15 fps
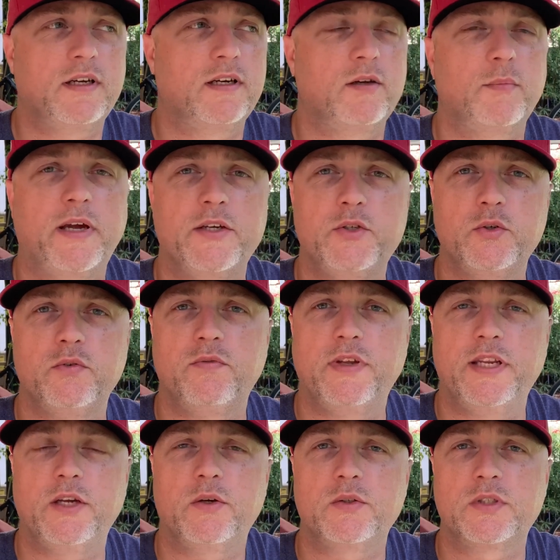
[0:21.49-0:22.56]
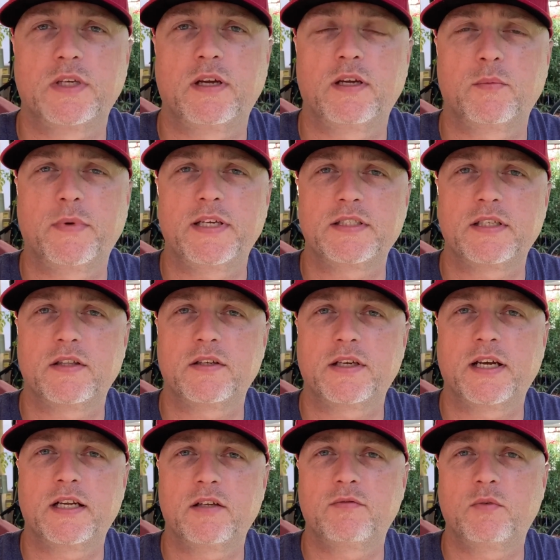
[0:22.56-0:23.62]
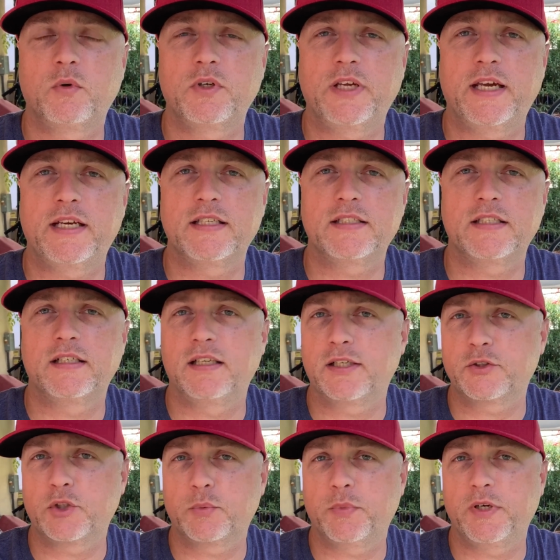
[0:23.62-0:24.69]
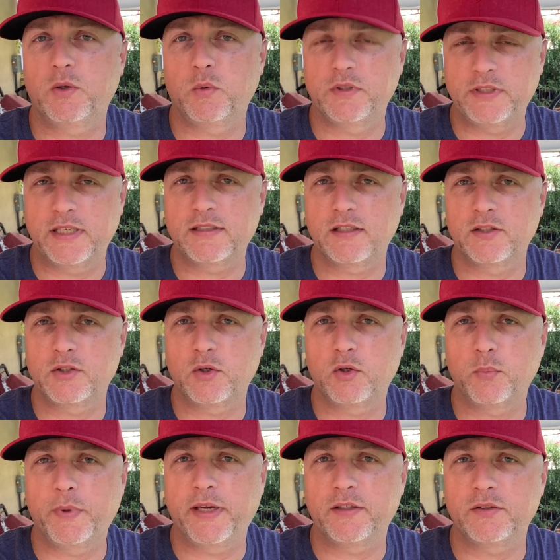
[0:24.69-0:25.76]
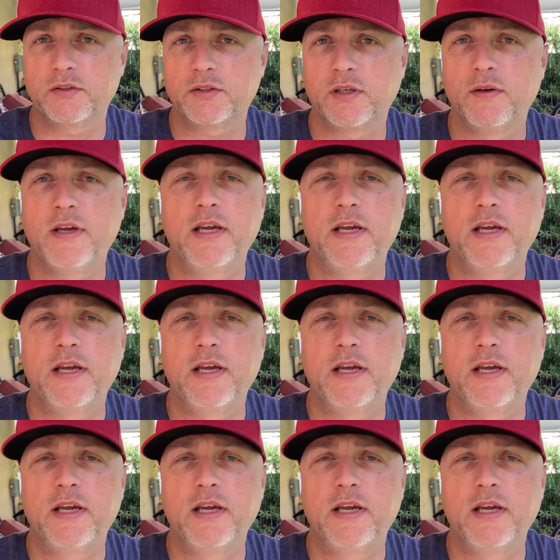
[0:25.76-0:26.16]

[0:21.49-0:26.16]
I do videos on my Southern California Edison electric bill with Tesla solar panels.